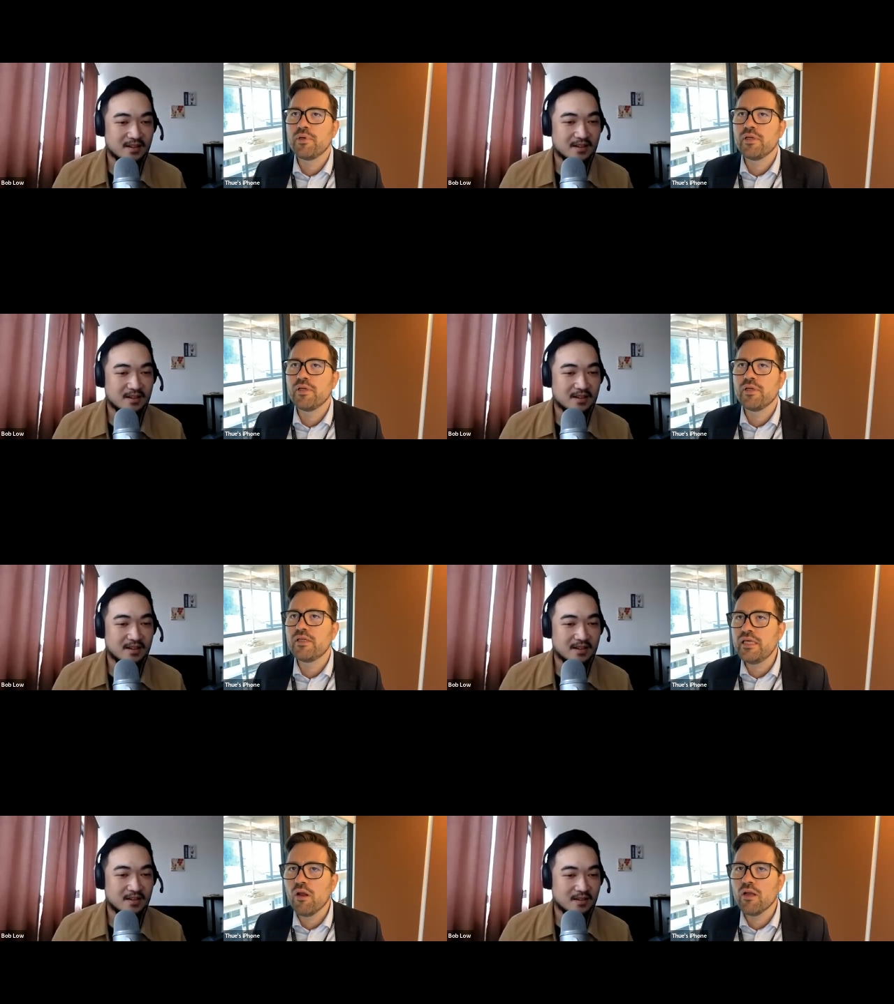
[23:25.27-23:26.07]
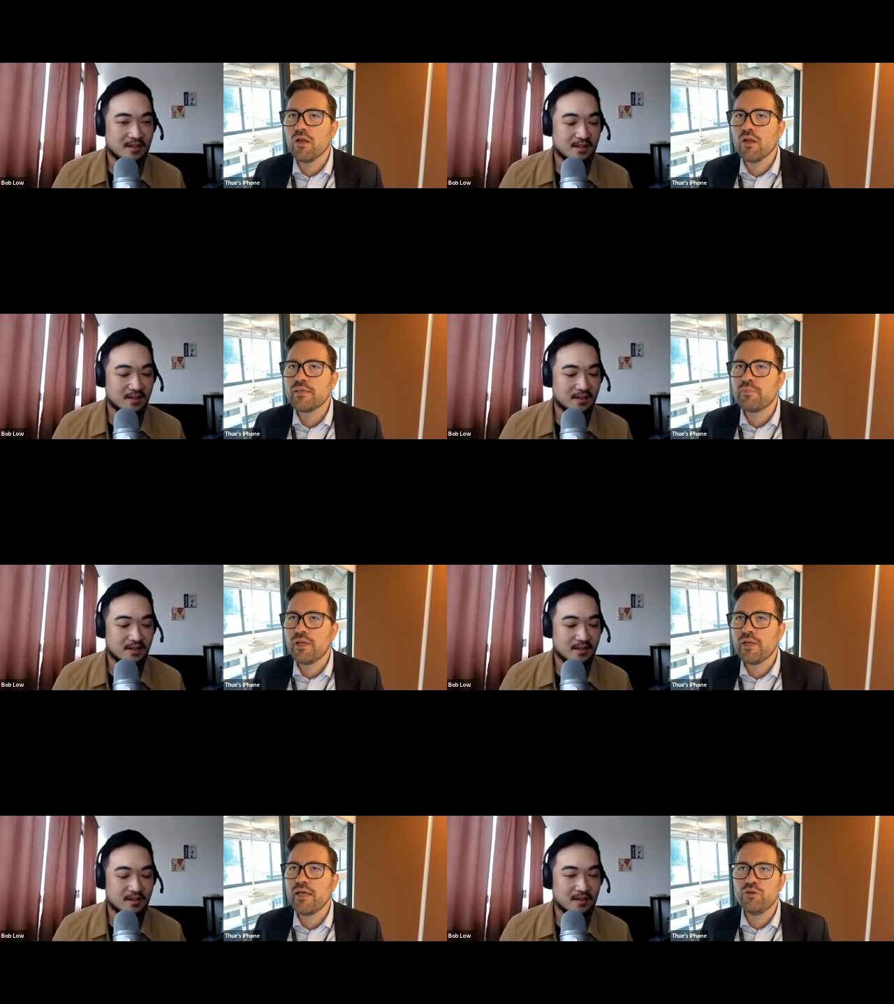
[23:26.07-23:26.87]
Speaker 1: But but the e-wallets
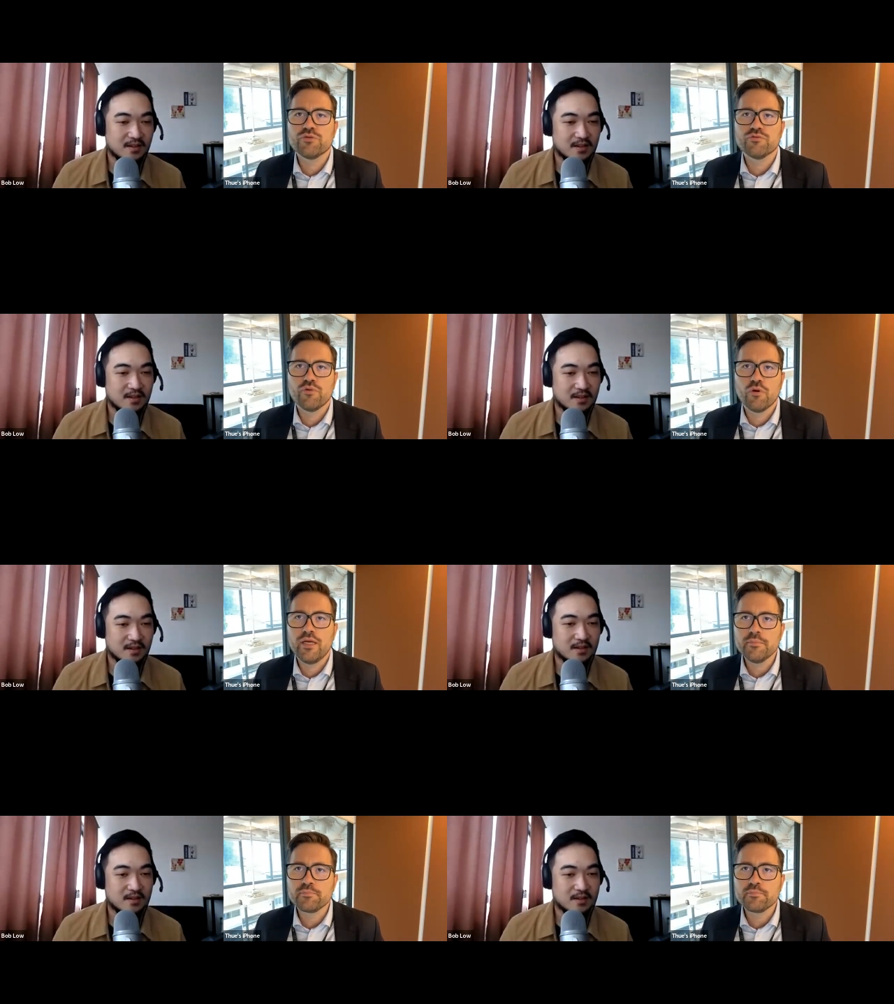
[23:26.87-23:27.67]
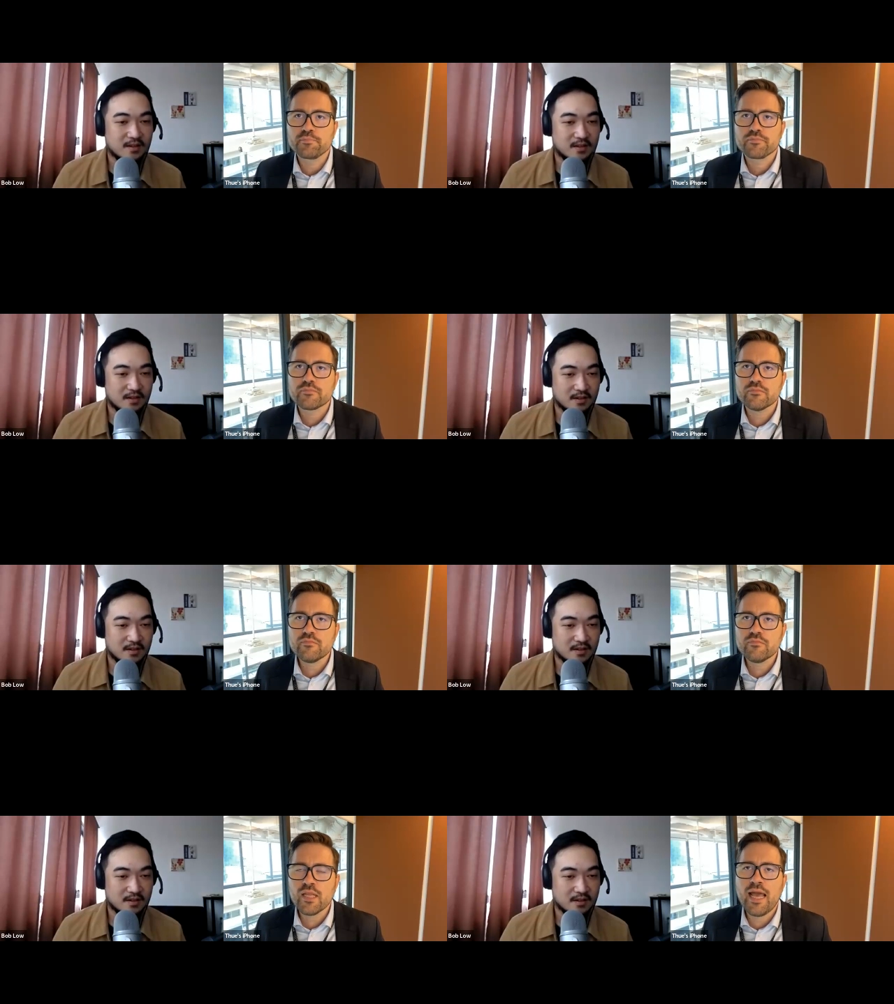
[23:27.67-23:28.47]
they play a huge role here,
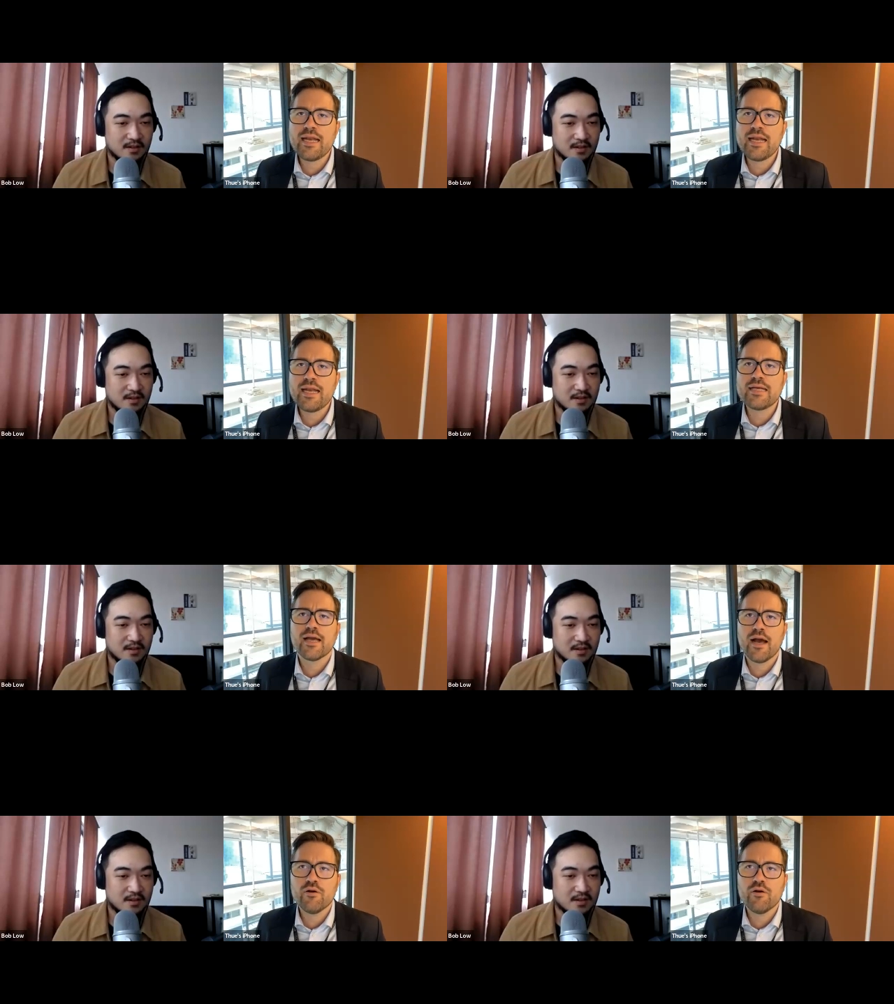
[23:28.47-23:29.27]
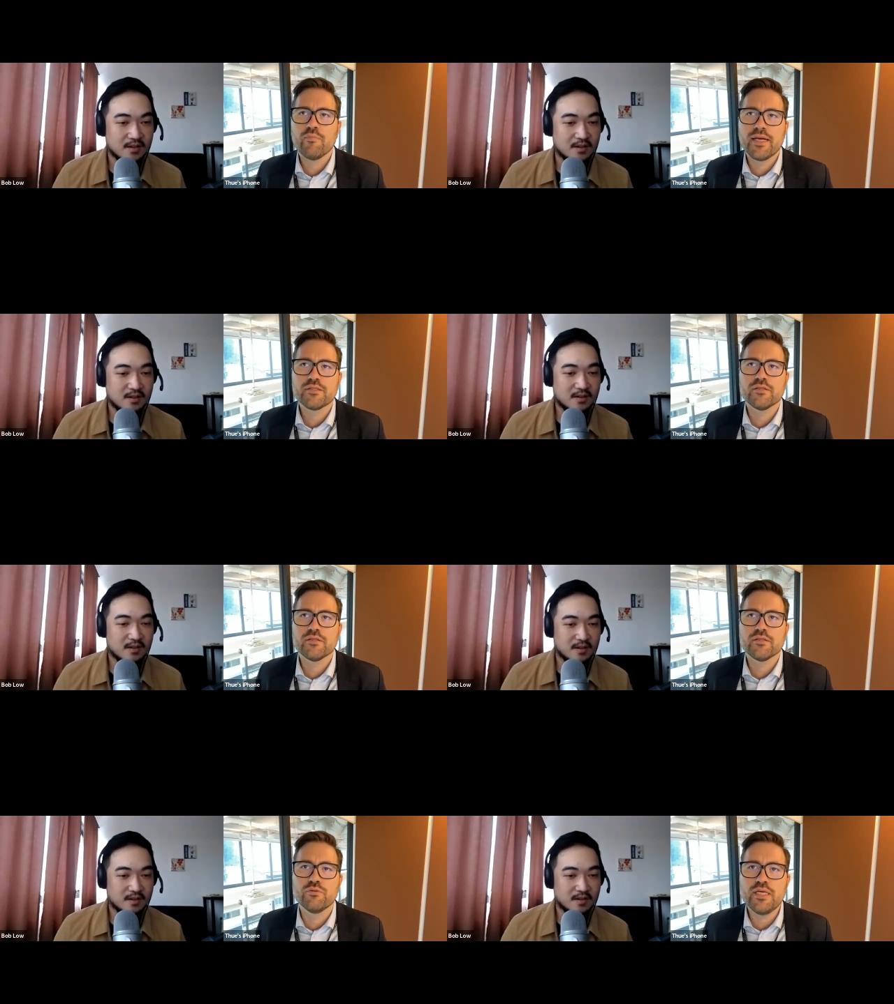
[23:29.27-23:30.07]
and as a
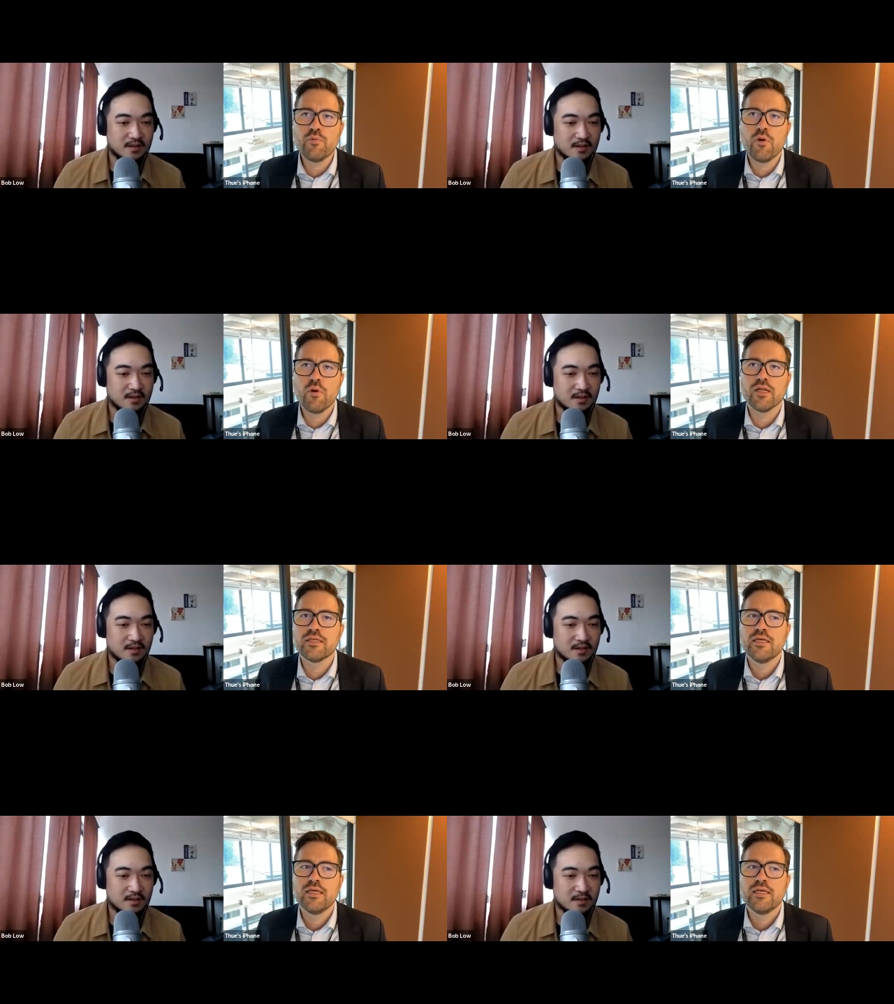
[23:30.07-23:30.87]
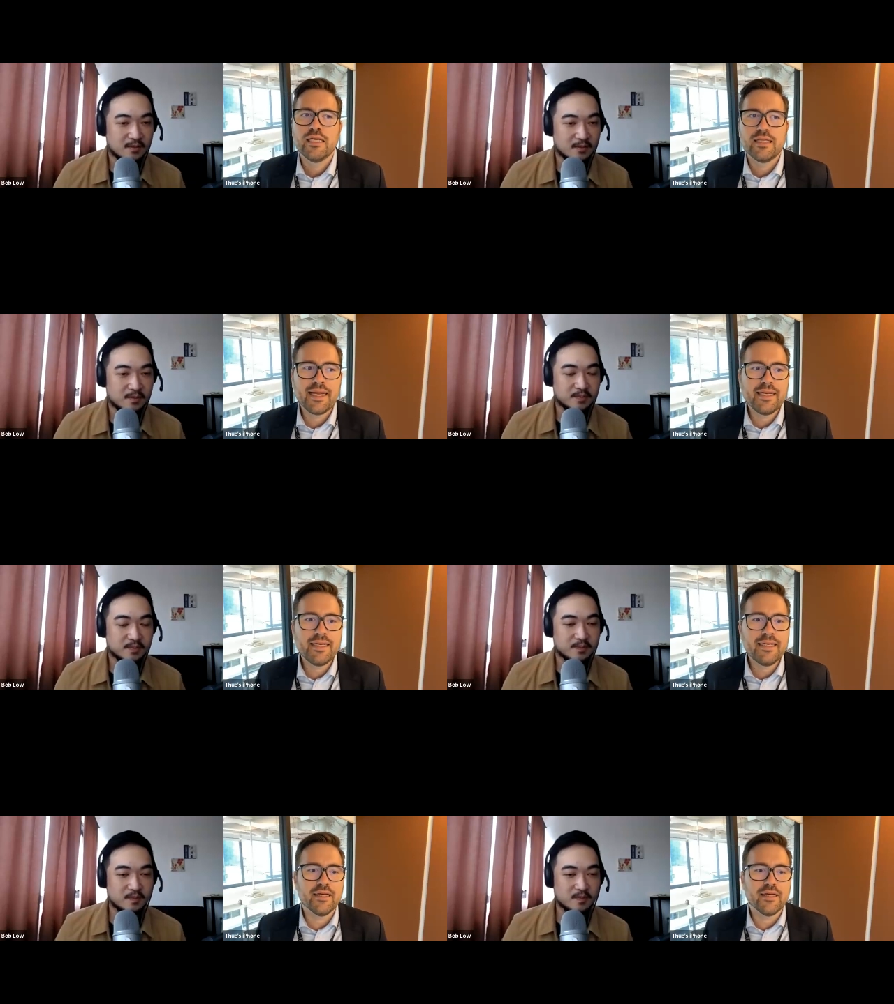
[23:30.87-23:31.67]
countermeasure to e-wallets,
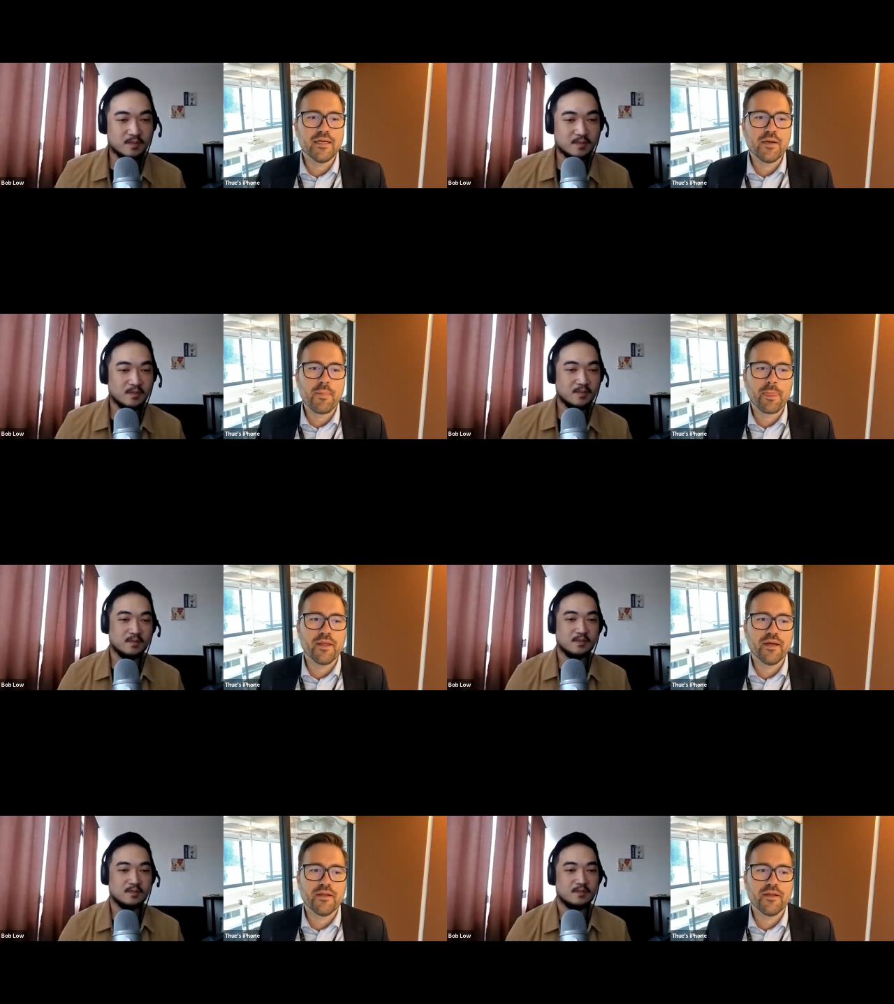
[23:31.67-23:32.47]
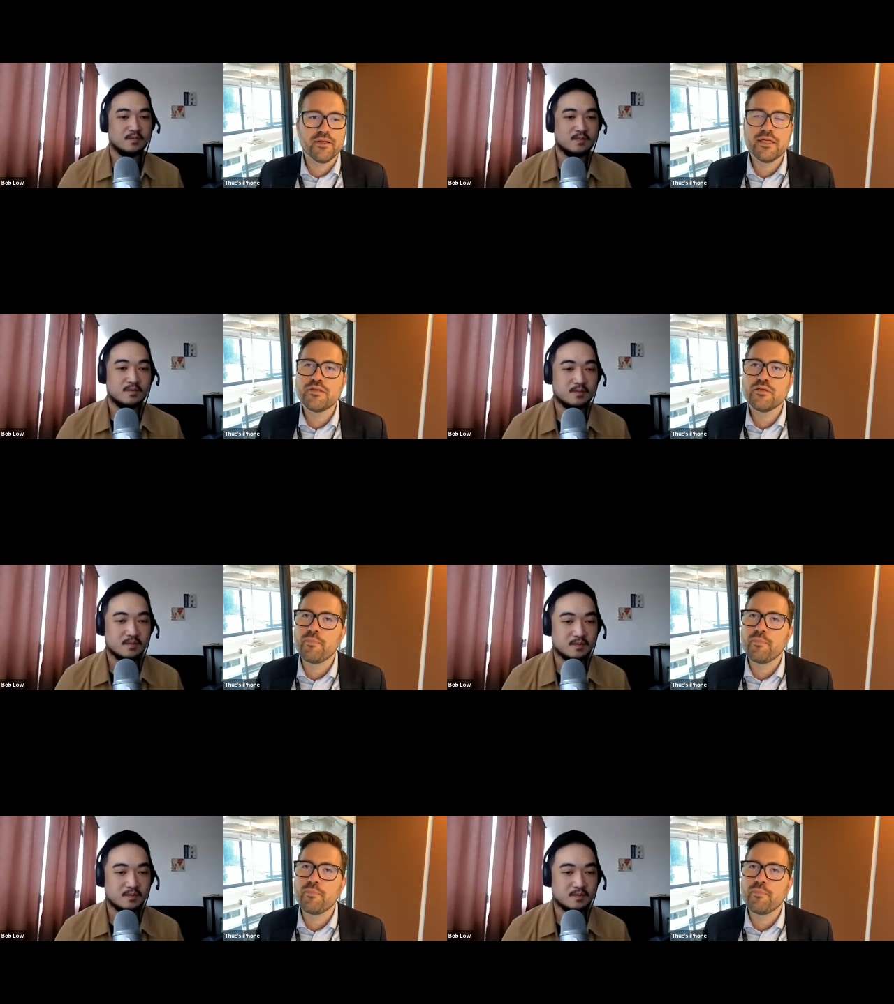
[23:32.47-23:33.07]
then um, the the